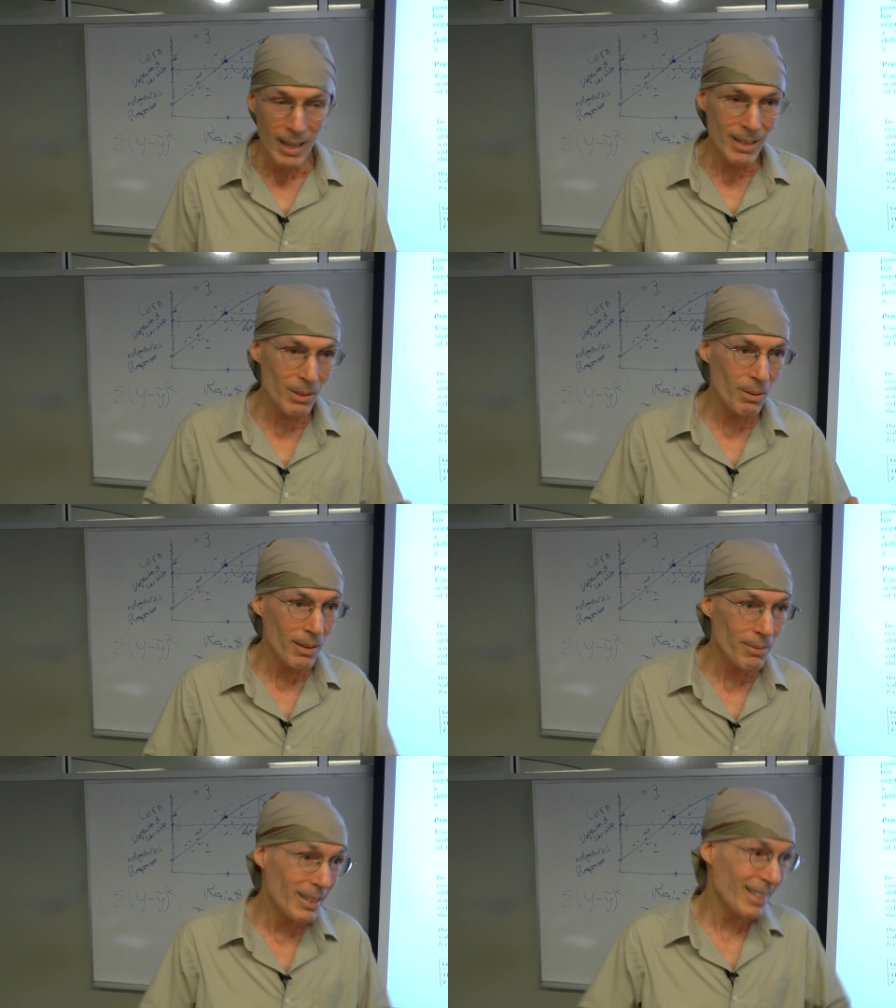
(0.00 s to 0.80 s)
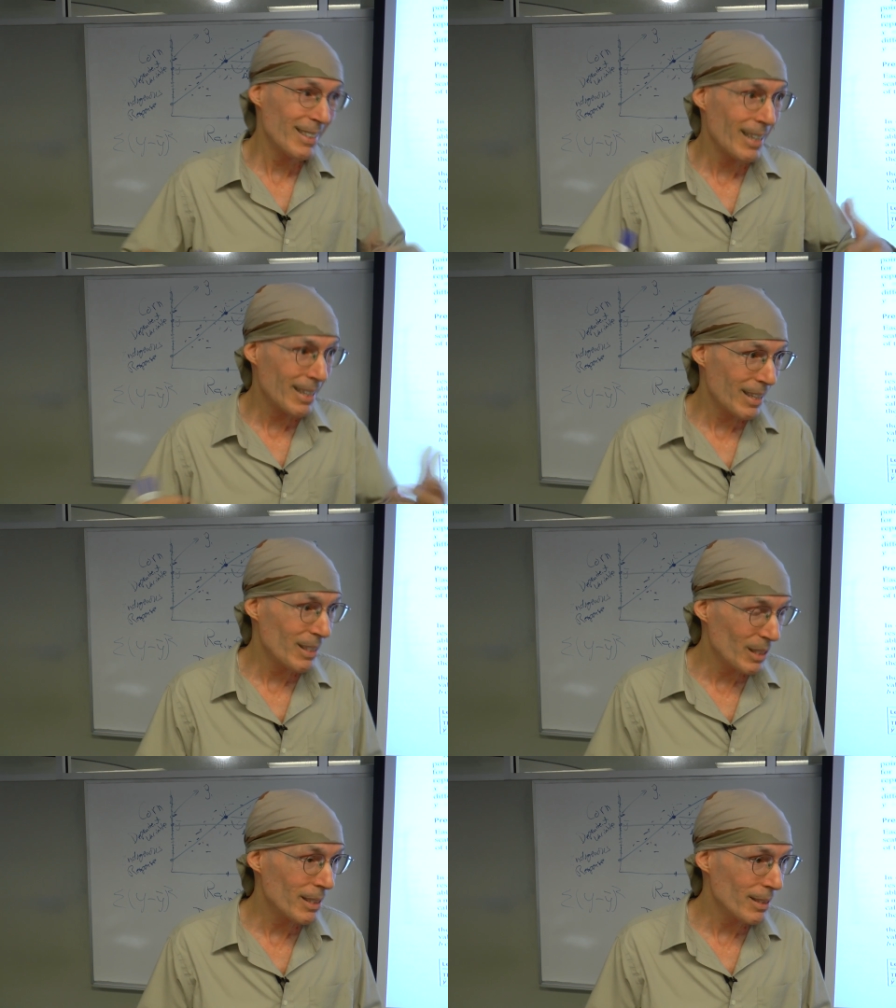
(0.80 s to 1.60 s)
it's sort of just a
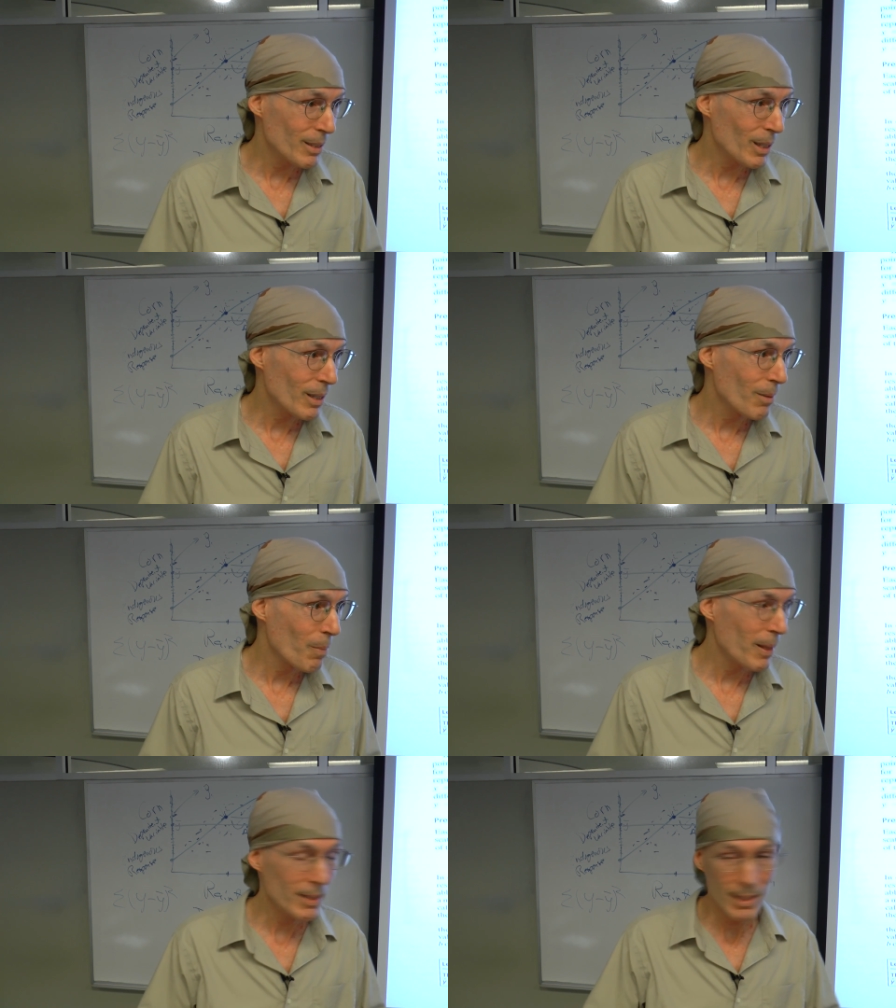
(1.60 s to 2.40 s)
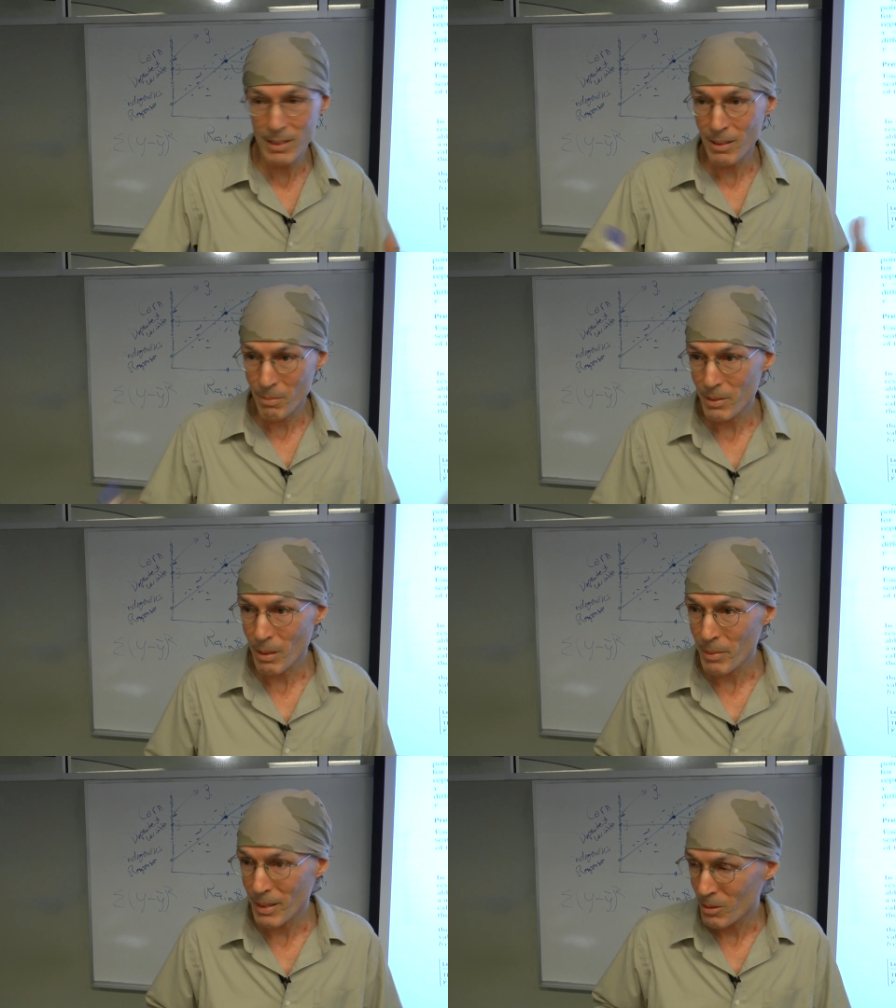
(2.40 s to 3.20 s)
statistic. It's just
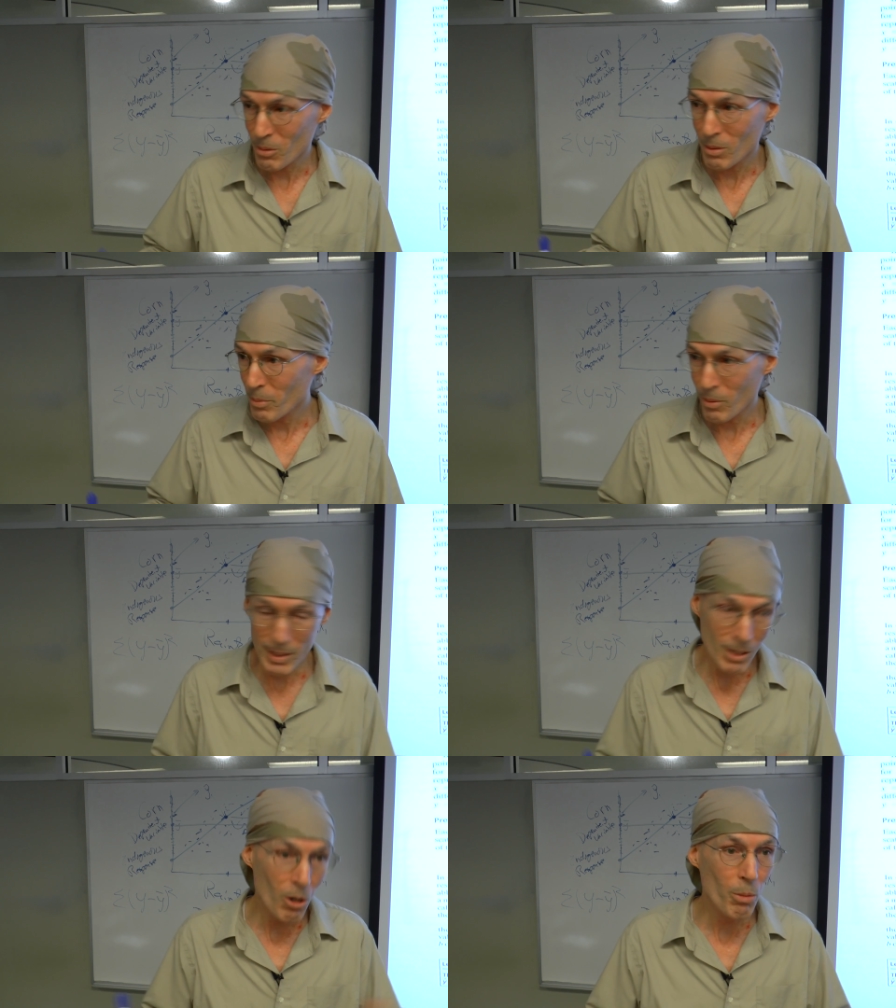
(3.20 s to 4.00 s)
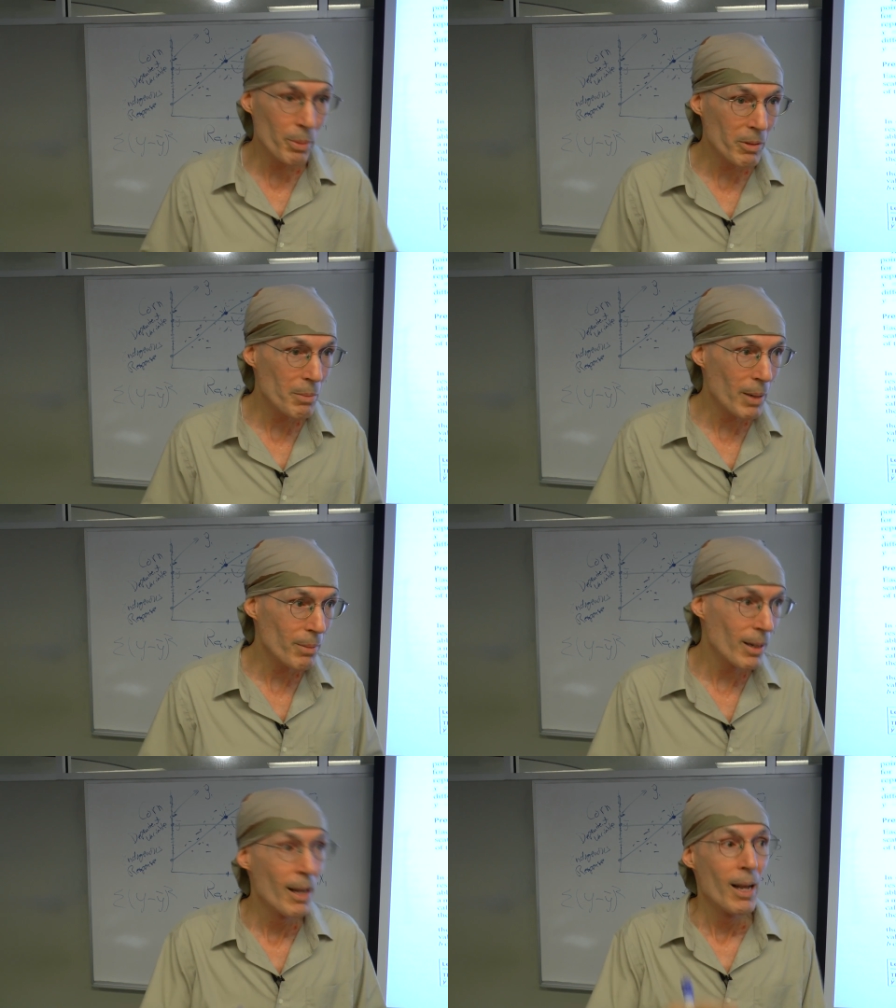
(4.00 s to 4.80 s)
something that's sort of boring. You hope you remember it.